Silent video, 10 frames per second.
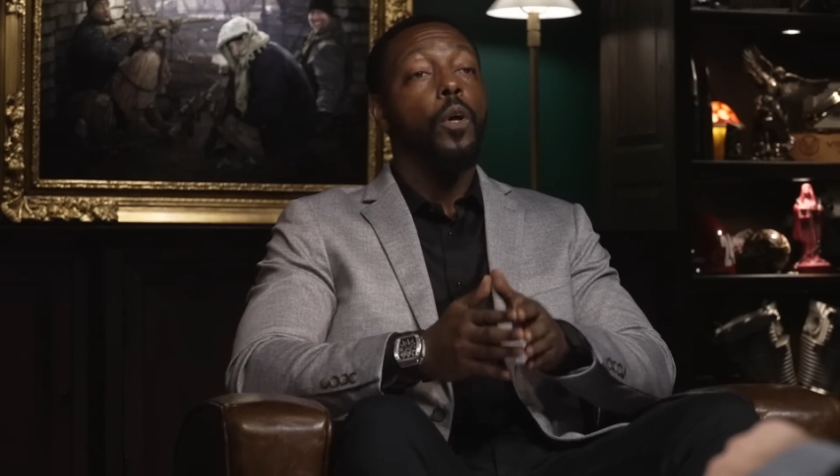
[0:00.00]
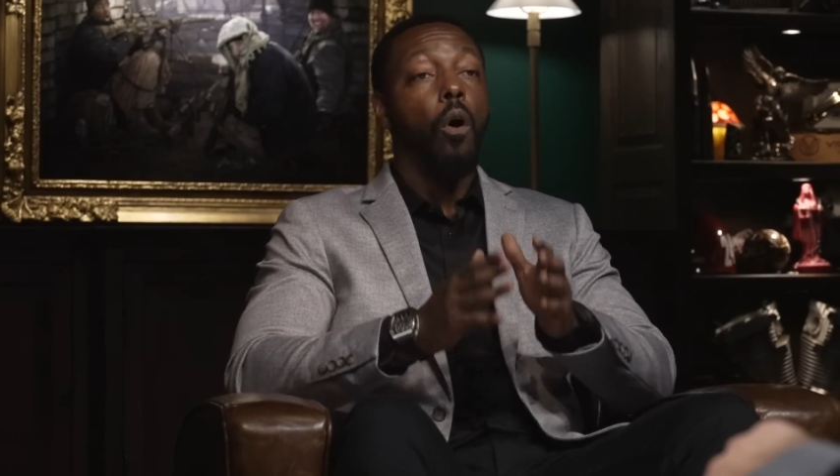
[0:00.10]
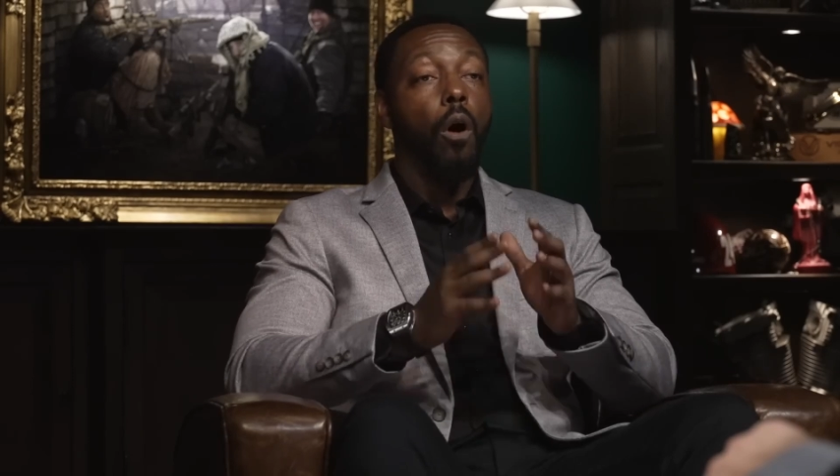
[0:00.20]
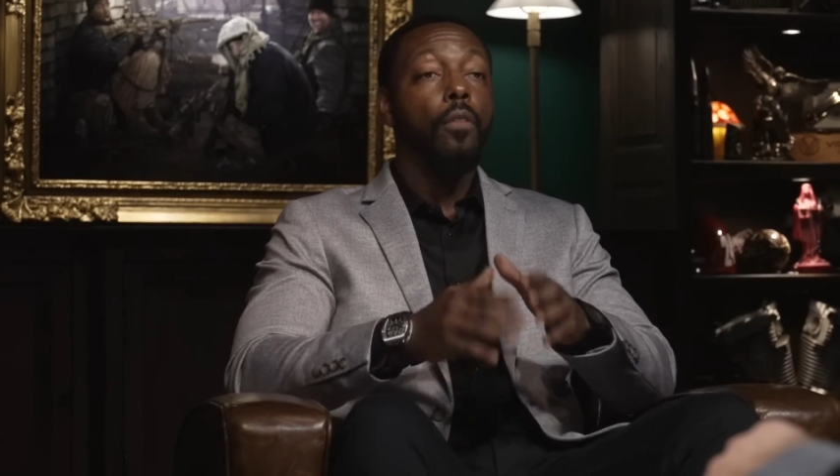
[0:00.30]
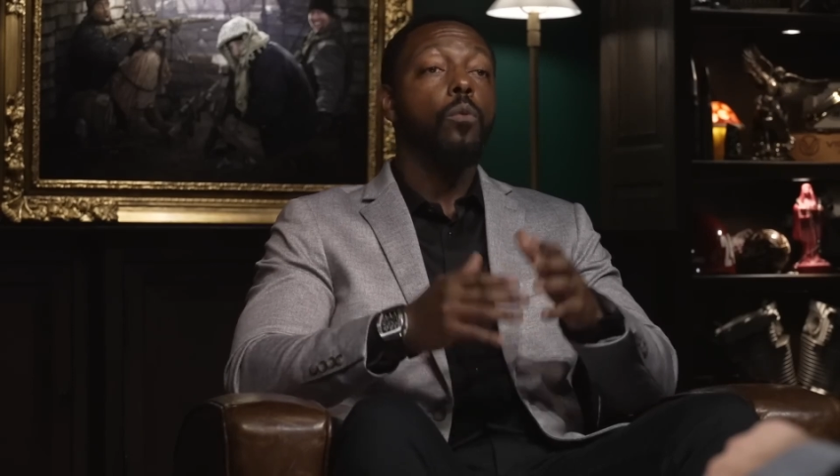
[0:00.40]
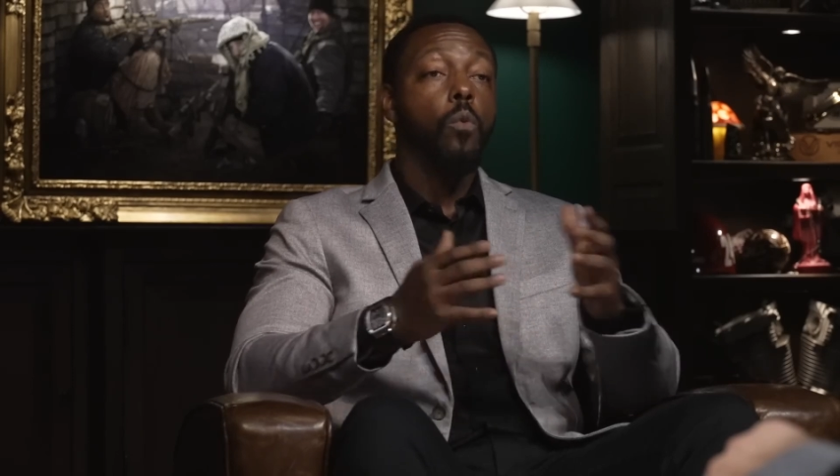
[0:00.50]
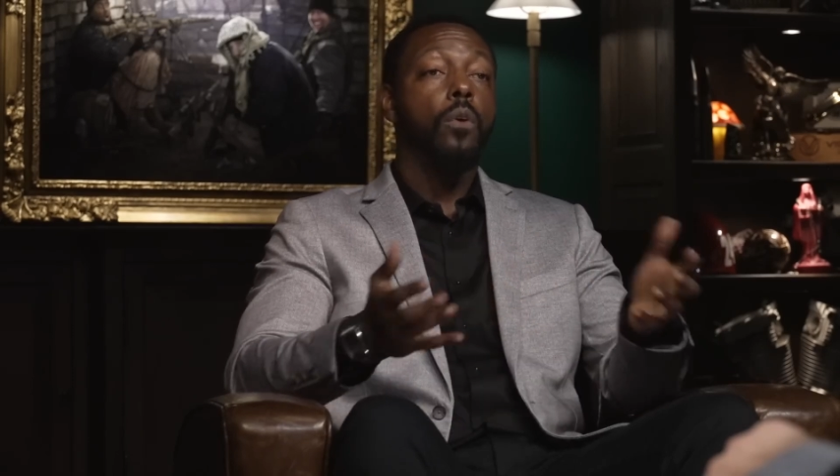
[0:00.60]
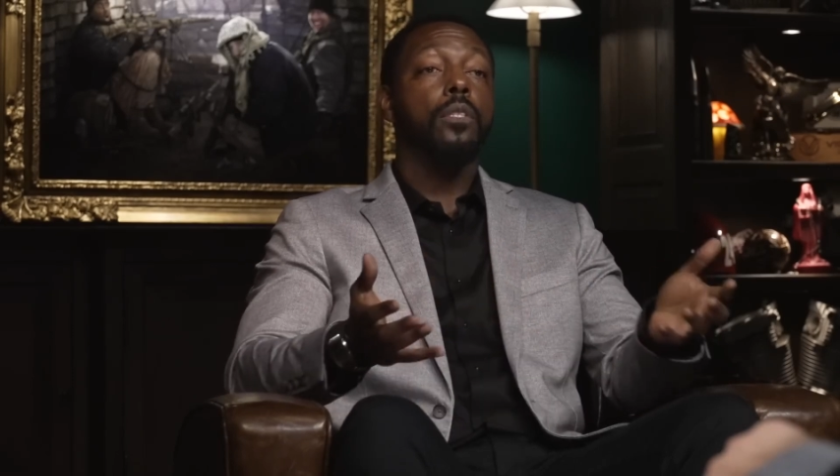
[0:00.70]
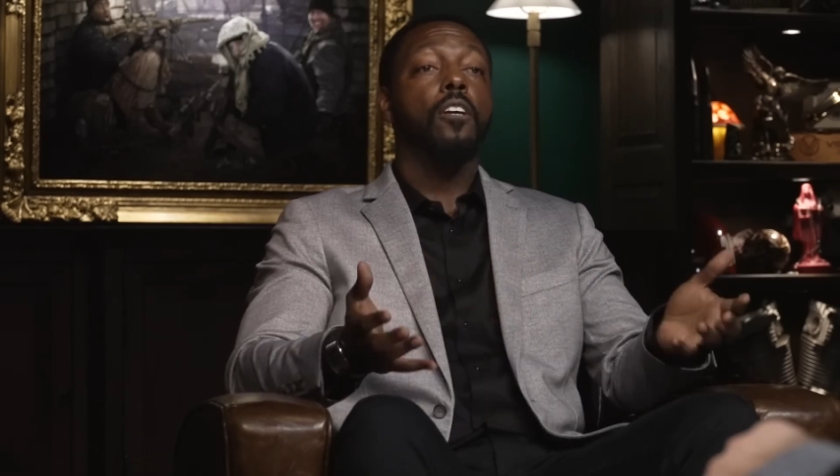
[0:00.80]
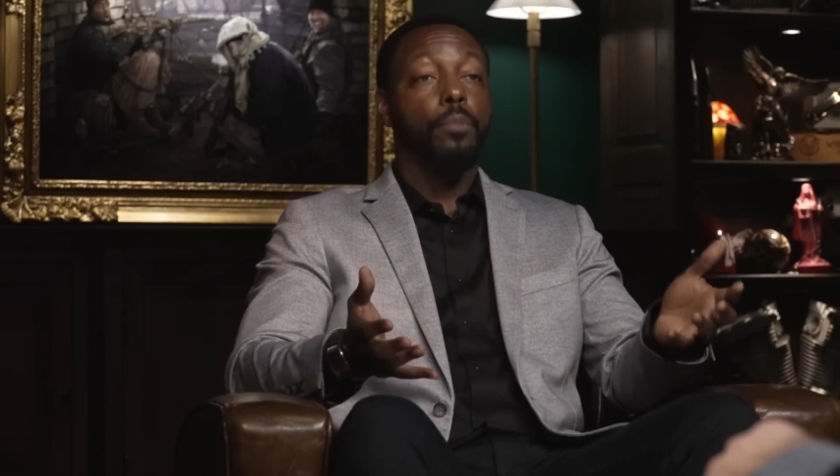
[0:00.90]
All the
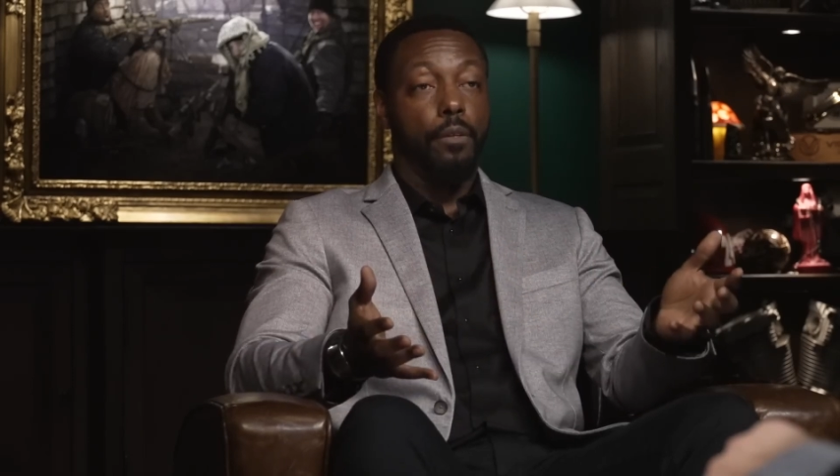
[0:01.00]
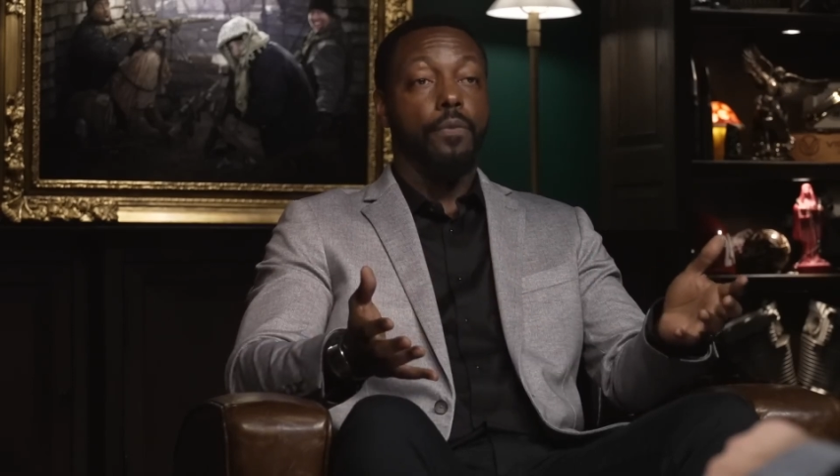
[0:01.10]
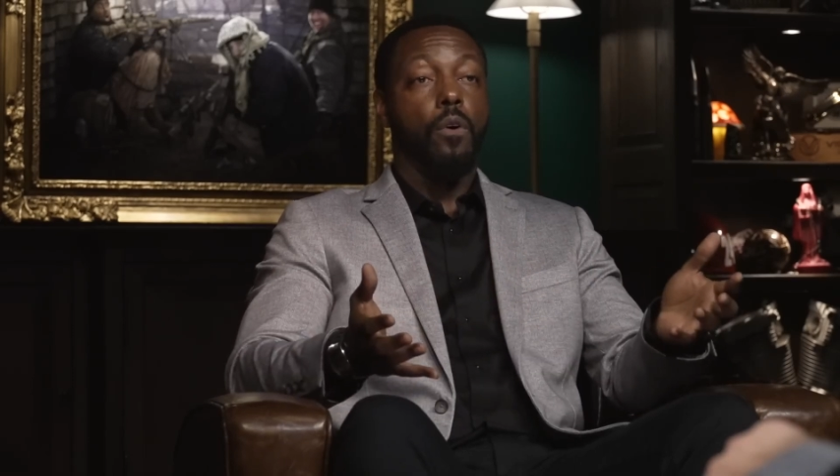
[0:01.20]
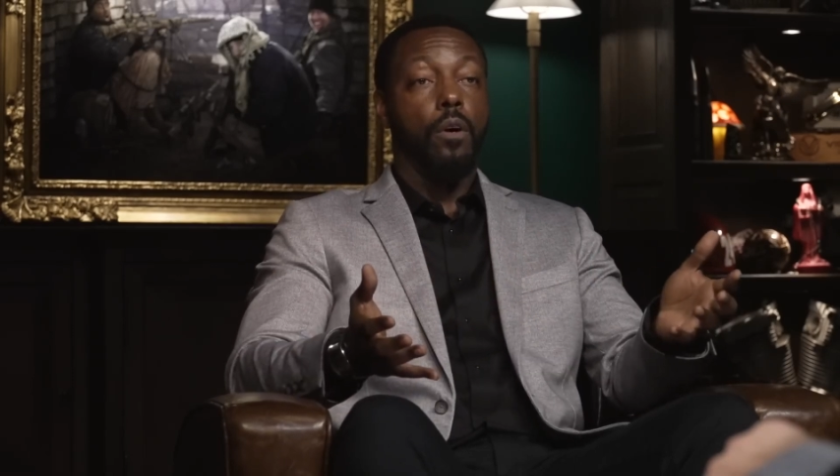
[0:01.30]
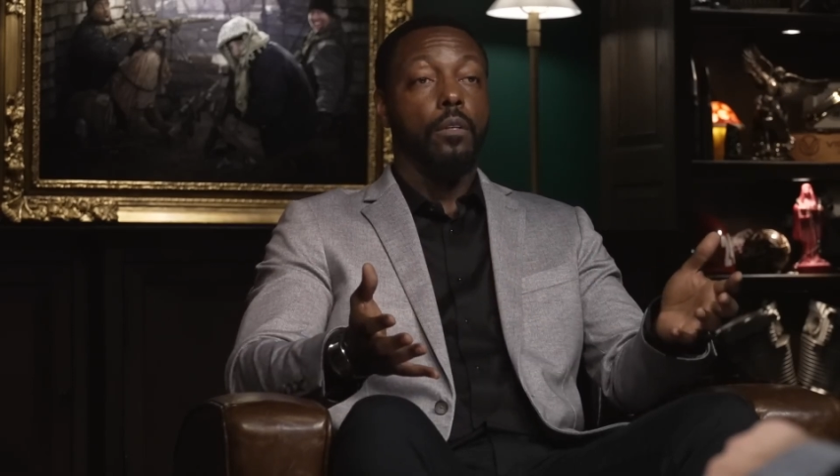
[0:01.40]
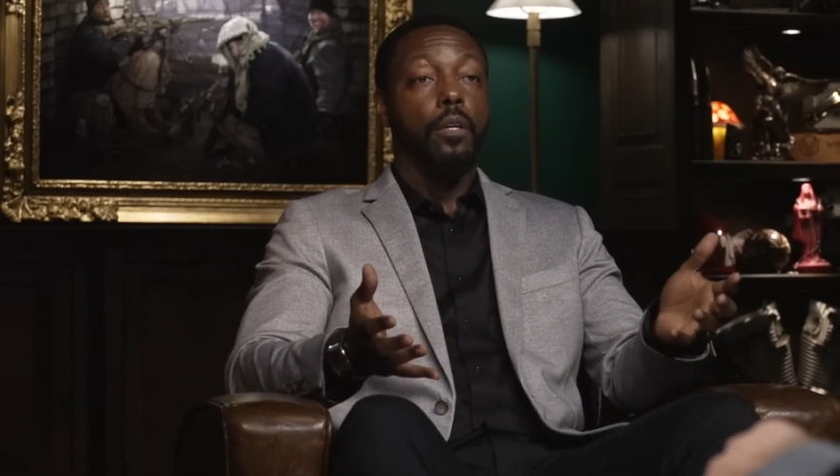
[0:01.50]
wars have been fought.